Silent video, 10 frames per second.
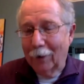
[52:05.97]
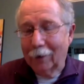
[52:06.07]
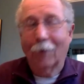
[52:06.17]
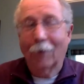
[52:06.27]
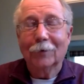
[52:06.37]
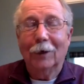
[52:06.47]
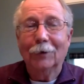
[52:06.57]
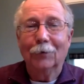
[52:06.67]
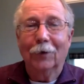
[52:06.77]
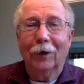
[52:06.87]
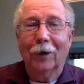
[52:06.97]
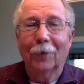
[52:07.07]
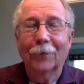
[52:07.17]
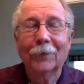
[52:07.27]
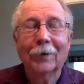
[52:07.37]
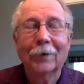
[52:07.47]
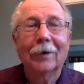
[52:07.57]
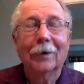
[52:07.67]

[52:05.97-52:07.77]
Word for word: through my conversations with him.